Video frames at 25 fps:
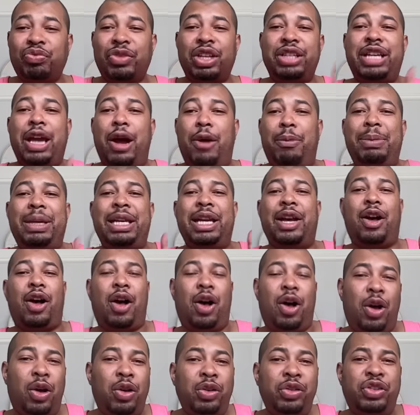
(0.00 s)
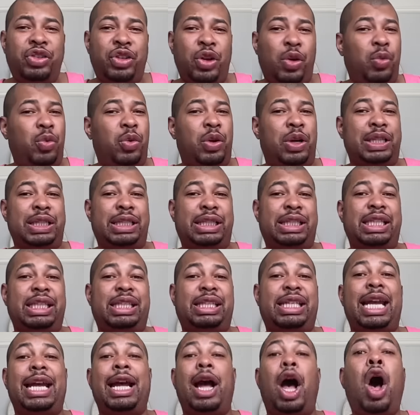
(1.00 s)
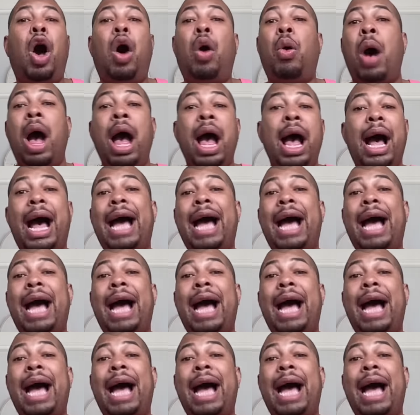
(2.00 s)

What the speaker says: Now, Mia also wants to say, oh,